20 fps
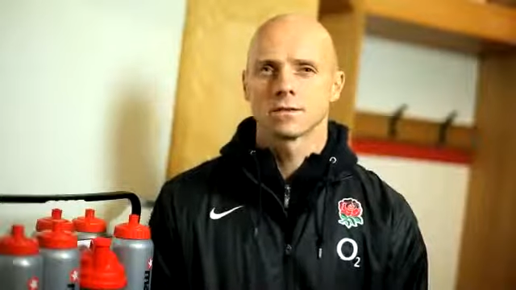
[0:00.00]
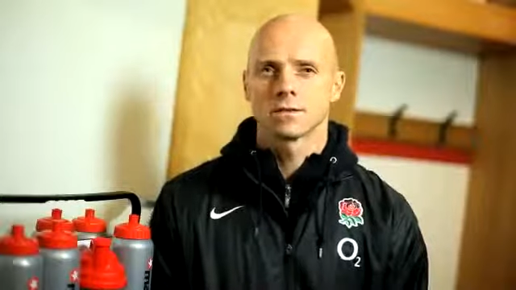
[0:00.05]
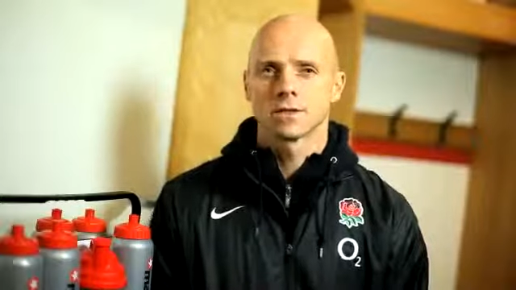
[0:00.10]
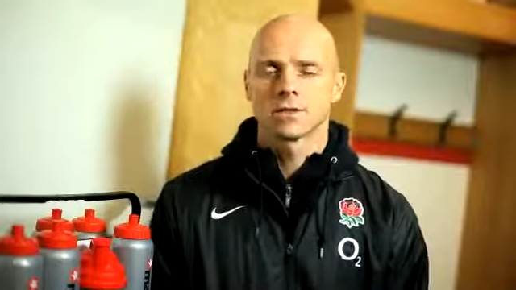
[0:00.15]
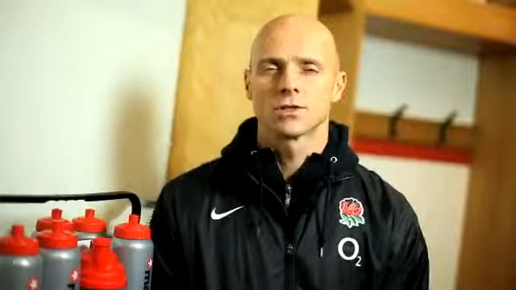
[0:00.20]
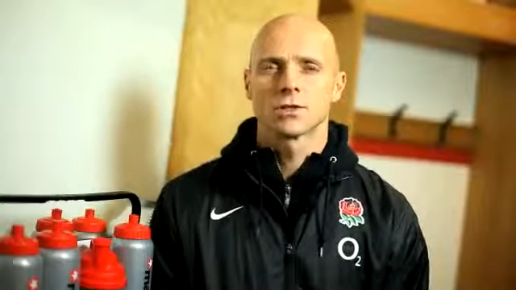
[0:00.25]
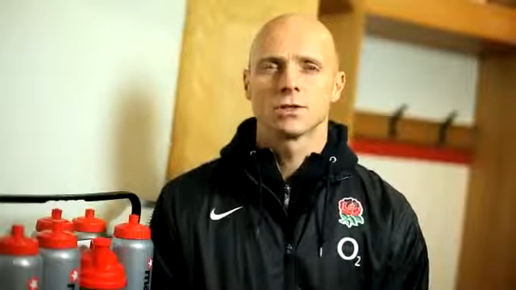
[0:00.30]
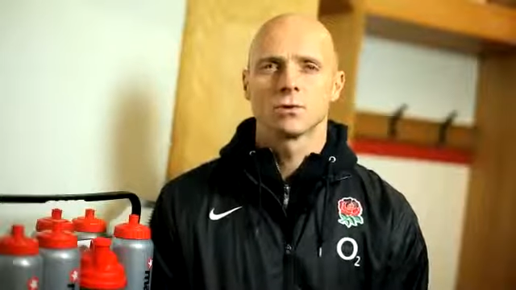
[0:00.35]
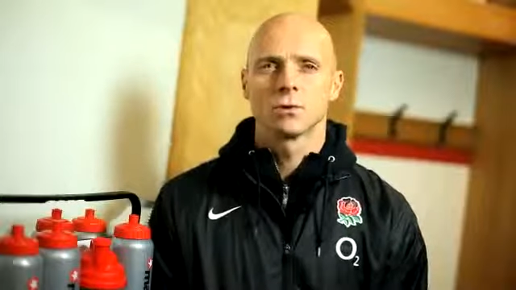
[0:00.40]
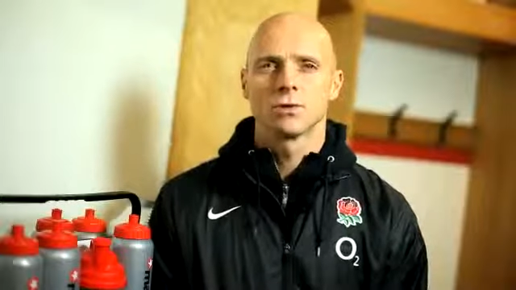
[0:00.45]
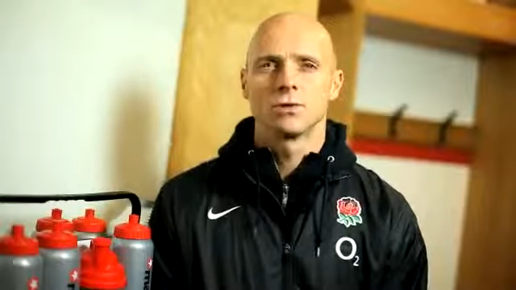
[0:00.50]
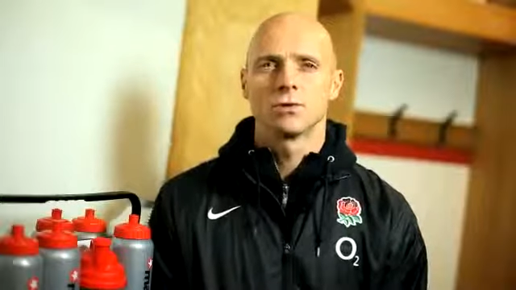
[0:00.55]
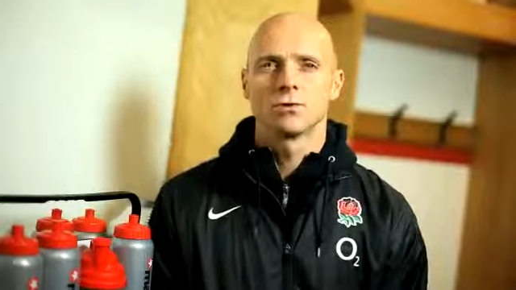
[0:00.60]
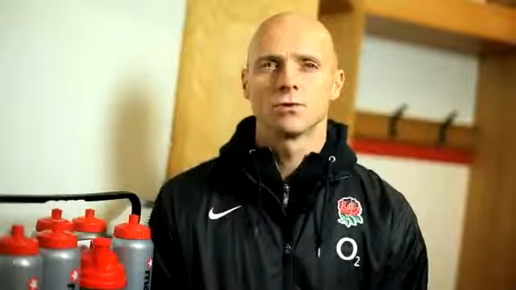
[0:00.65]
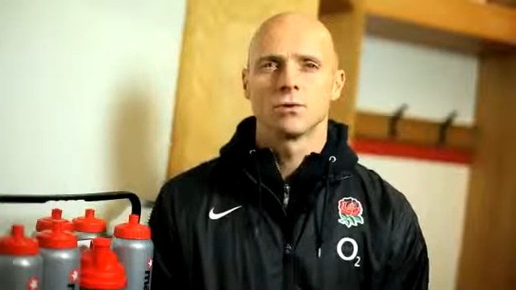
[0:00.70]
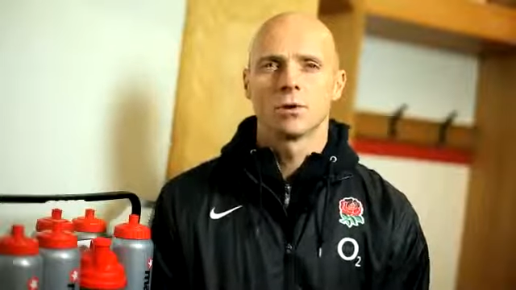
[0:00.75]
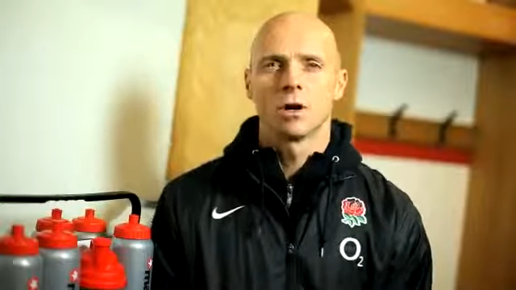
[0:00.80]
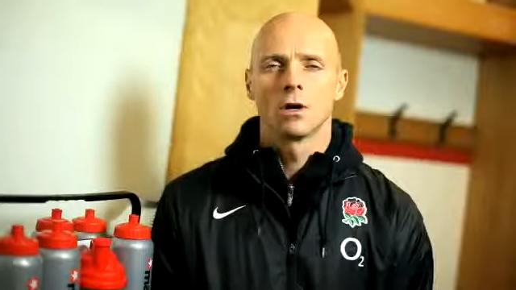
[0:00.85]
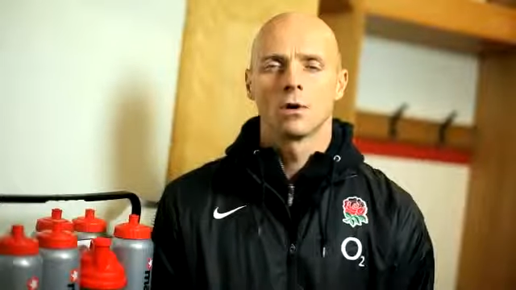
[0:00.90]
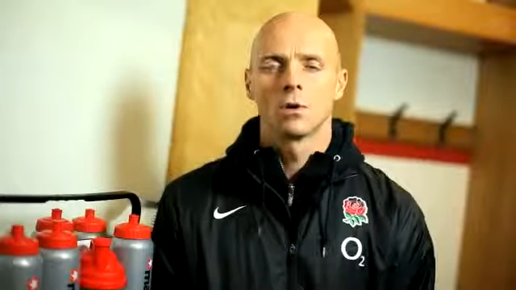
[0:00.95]
essentially when you
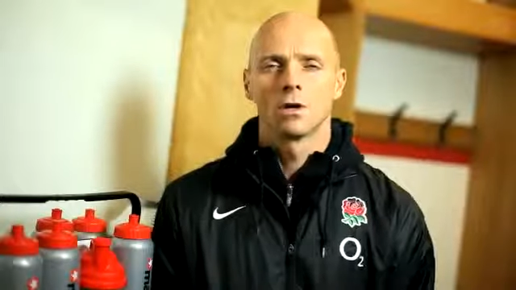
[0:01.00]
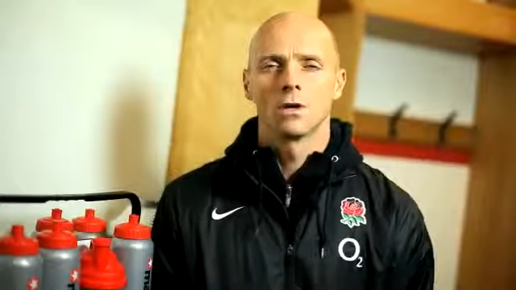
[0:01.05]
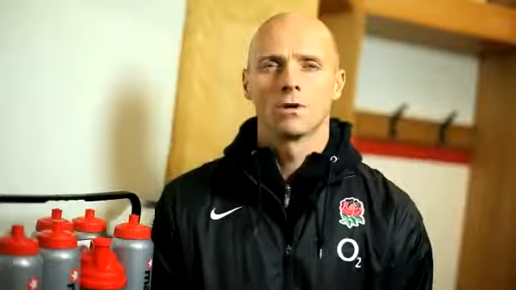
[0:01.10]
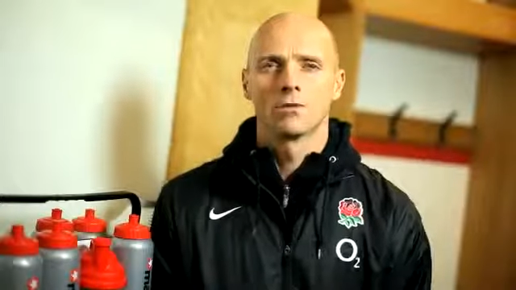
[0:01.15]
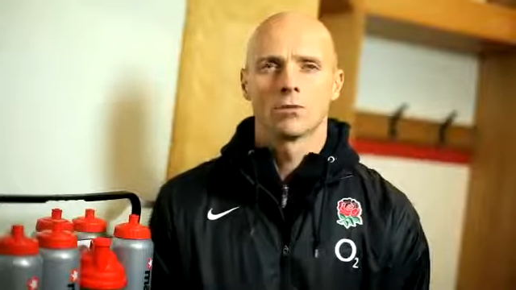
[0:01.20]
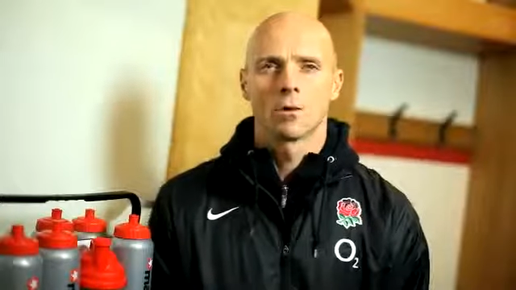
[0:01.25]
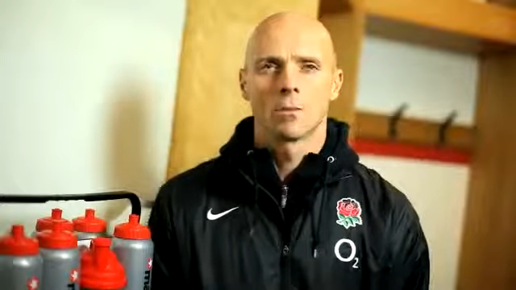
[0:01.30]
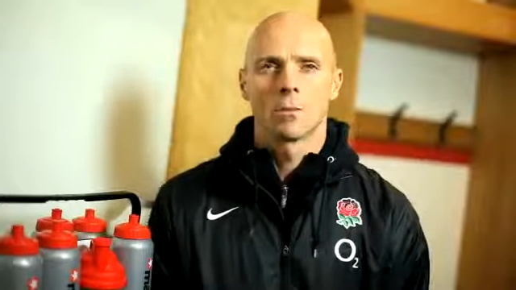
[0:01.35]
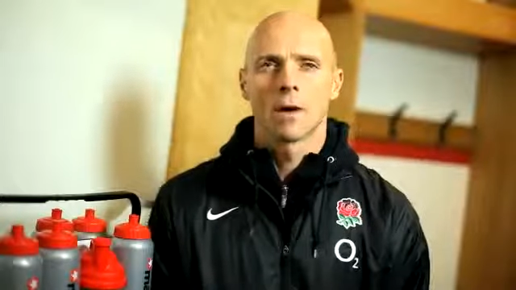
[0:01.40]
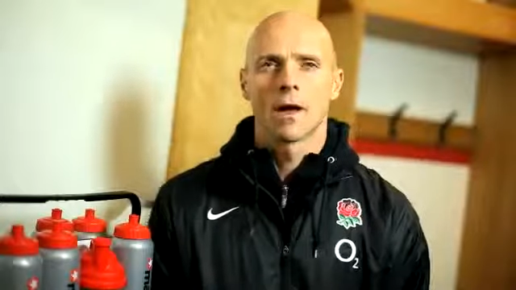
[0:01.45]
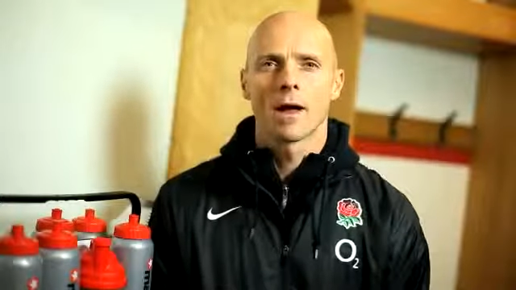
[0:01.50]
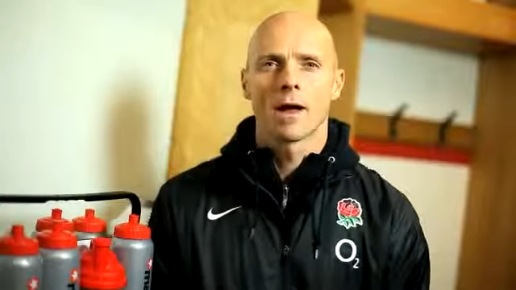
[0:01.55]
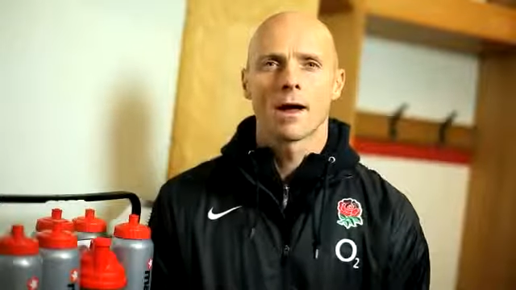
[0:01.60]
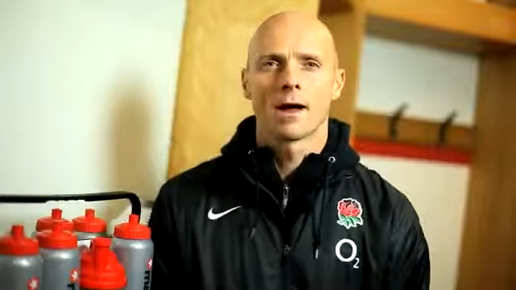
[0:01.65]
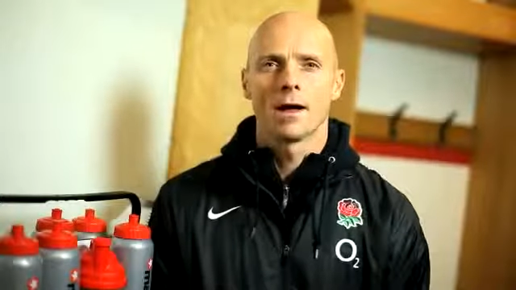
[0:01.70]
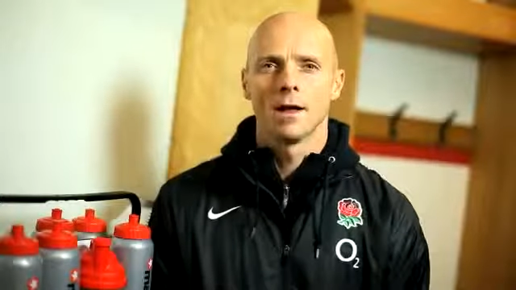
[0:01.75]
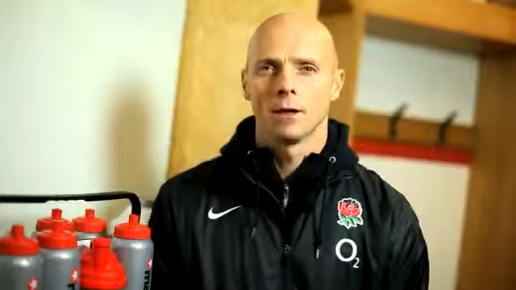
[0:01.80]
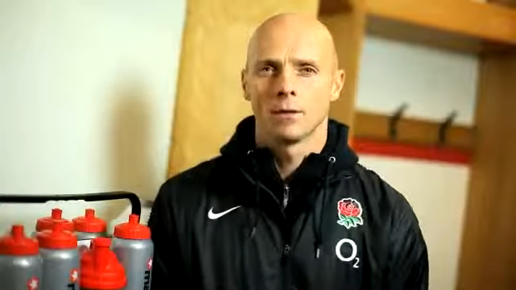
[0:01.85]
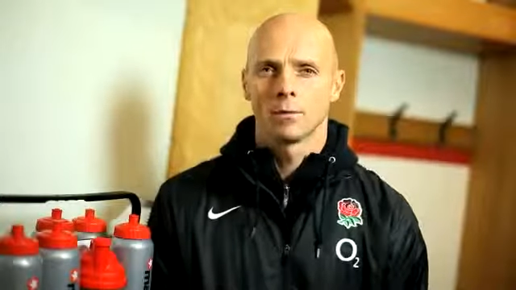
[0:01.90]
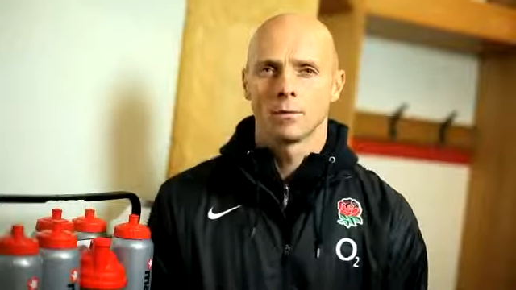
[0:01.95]
grow, when you
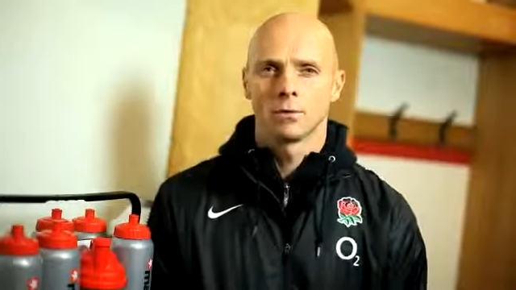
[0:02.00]
repair,